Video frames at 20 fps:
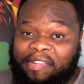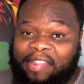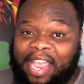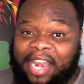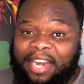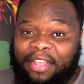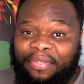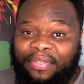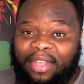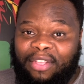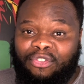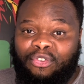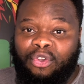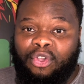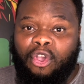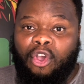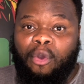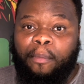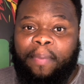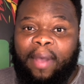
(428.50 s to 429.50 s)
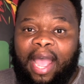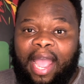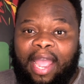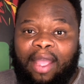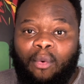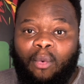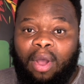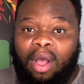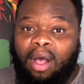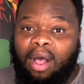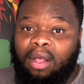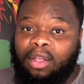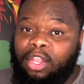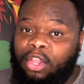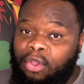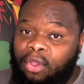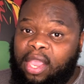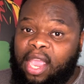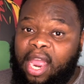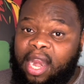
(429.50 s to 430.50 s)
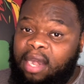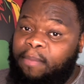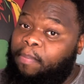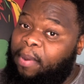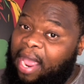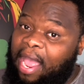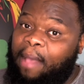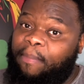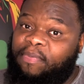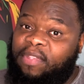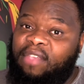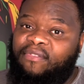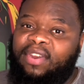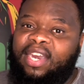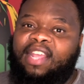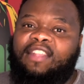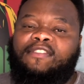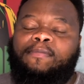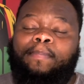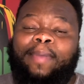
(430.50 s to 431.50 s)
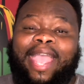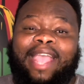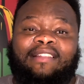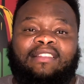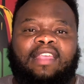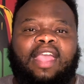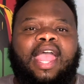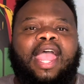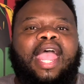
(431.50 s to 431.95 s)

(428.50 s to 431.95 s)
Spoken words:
anything to go by, well, you can perhaps even expect